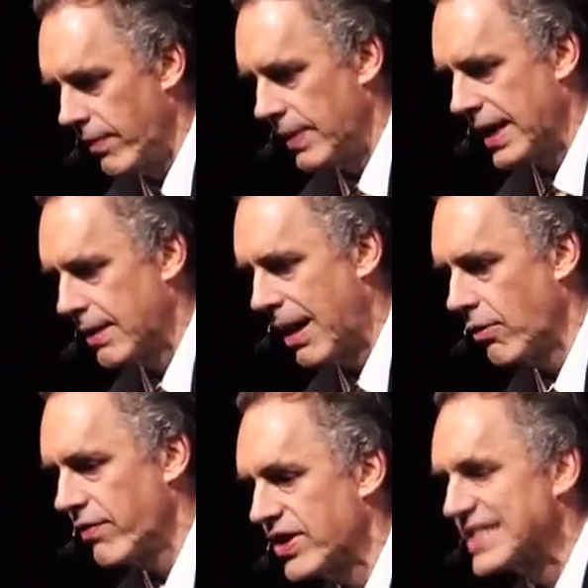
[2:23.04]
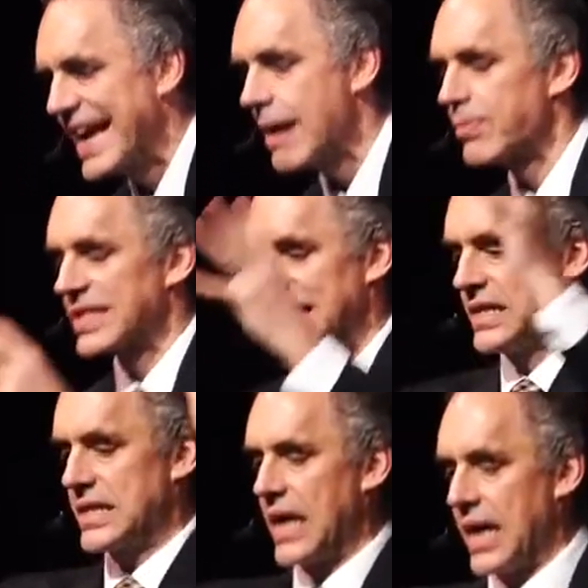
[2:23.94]
of the depths
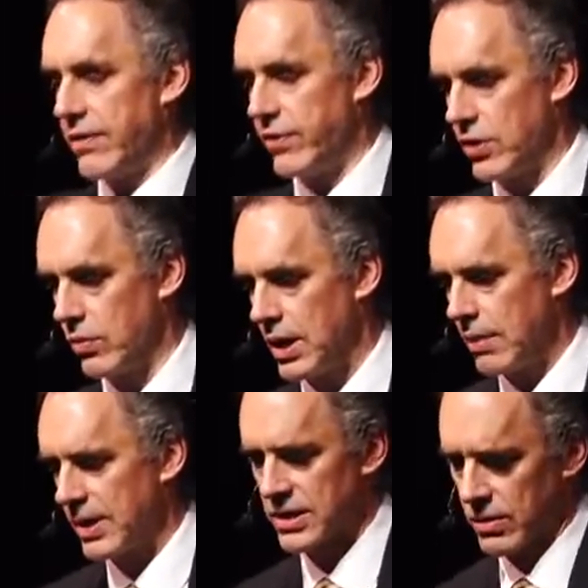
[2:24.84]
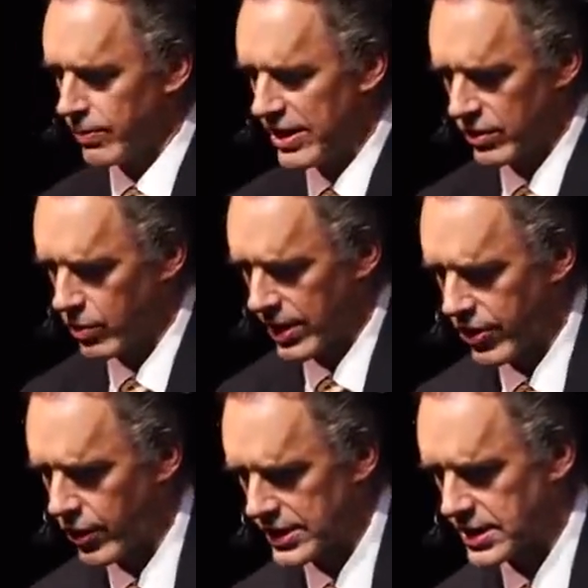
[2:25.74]
inside of you. Because we don't know where
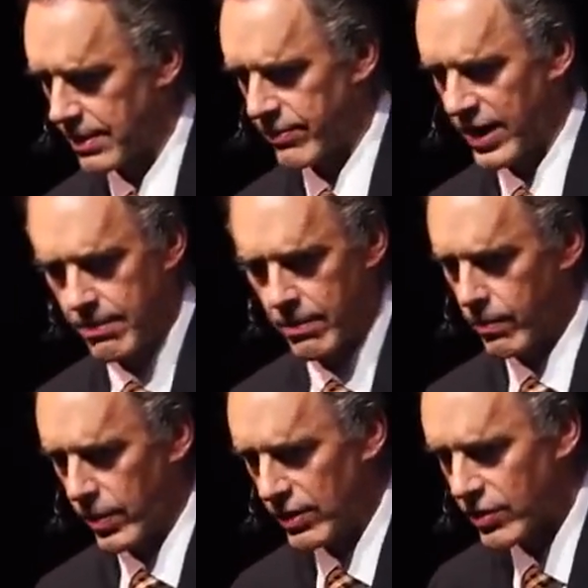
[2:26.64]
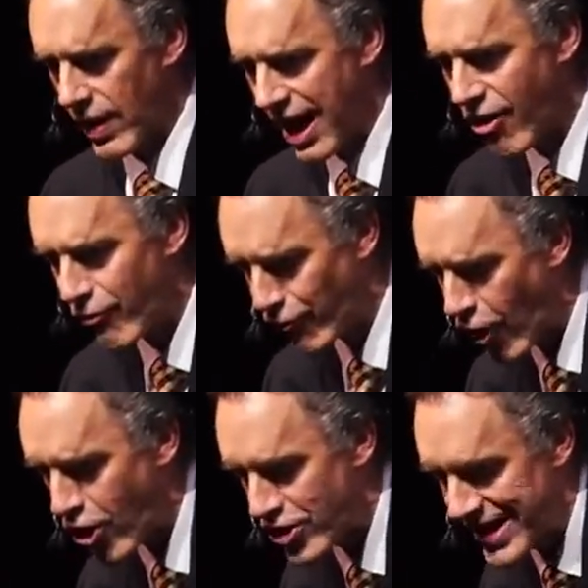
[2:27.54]
thoughts come from. We don't know how
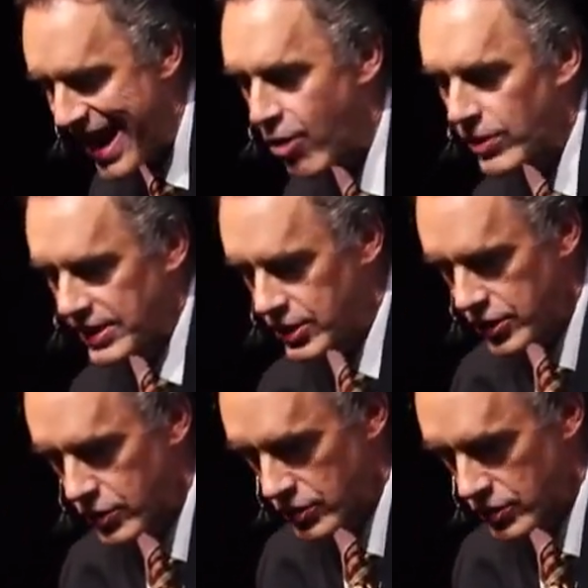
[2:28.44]
far down into your